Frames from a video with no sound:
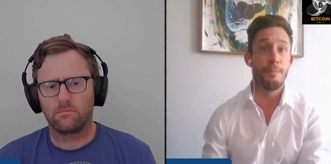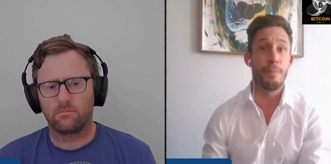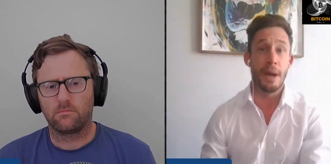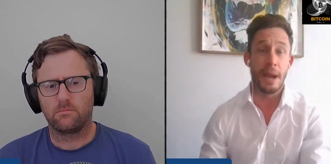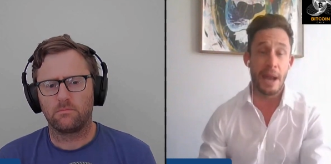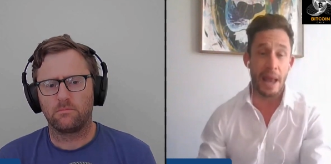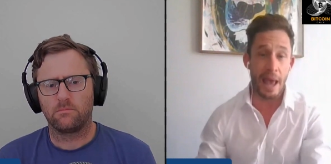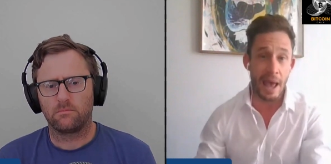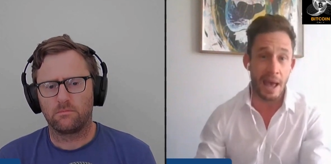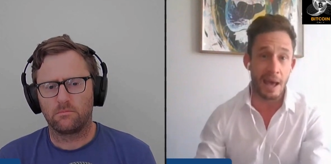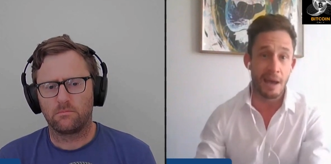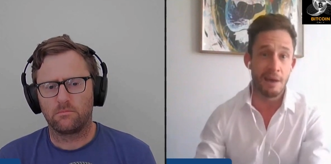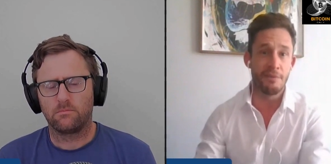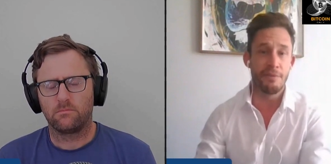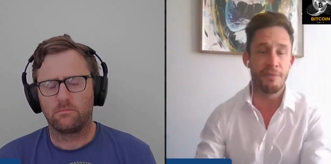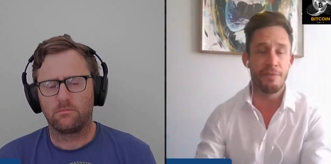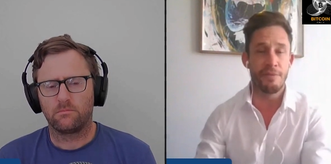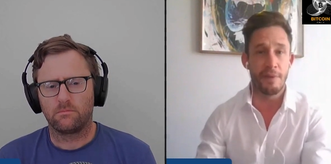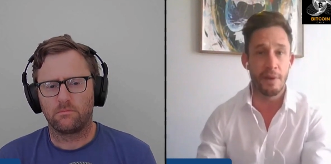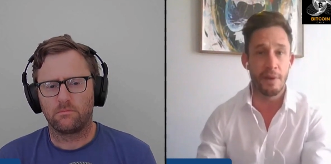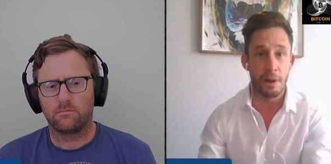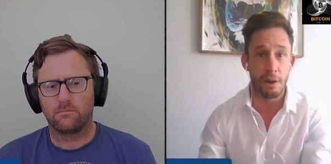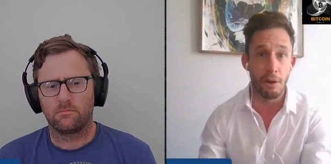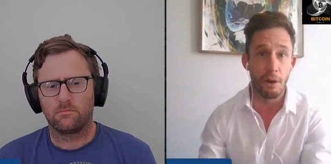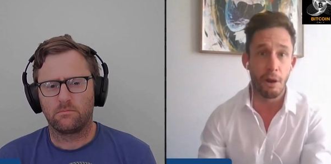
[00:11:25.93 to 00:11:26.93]
Speaker 1: but
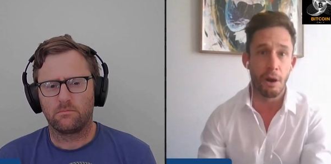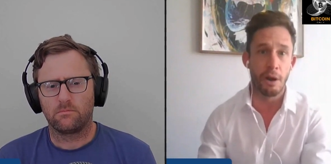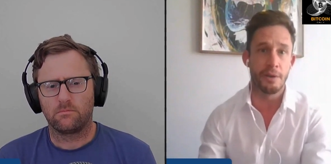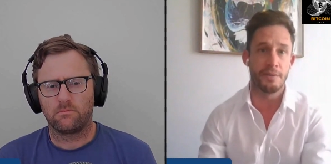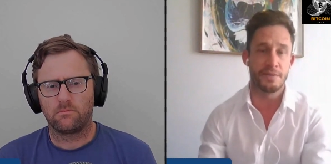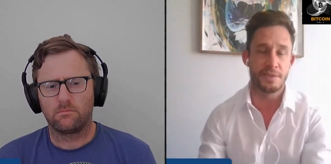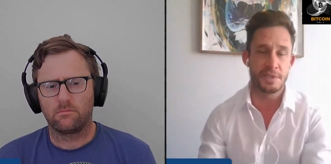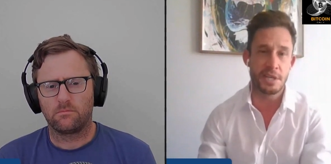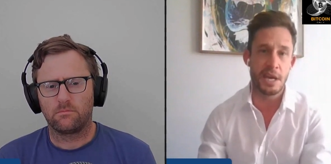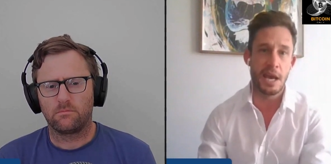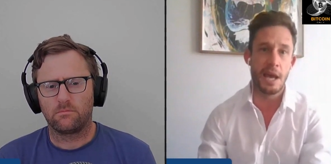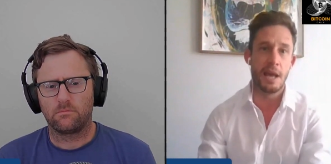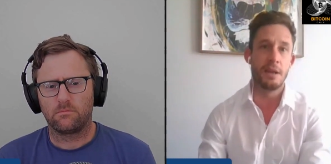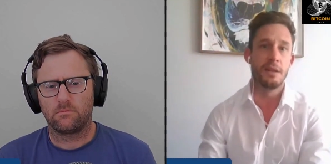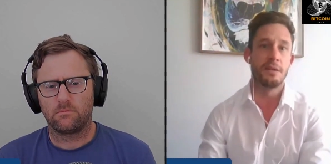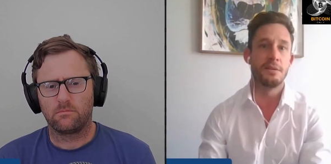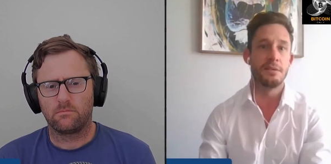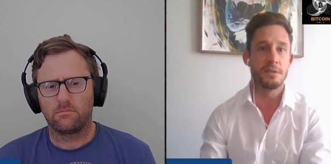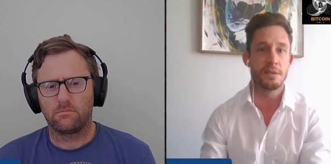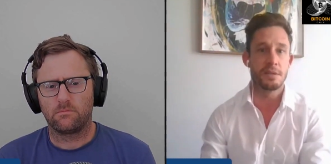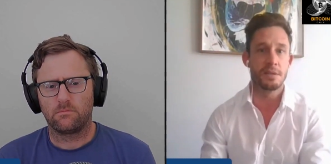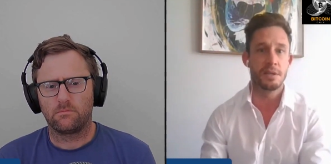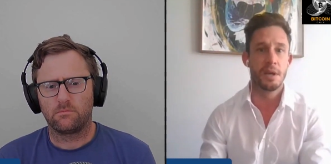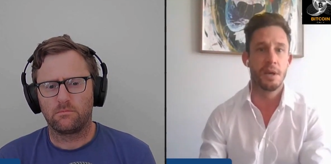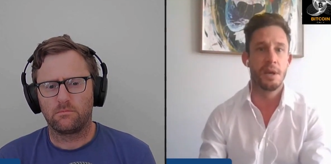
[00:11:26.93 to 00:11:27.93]
have a lot of
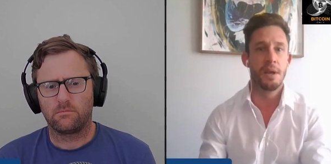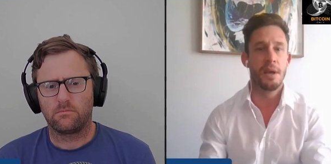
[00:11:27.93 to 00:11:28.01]
talent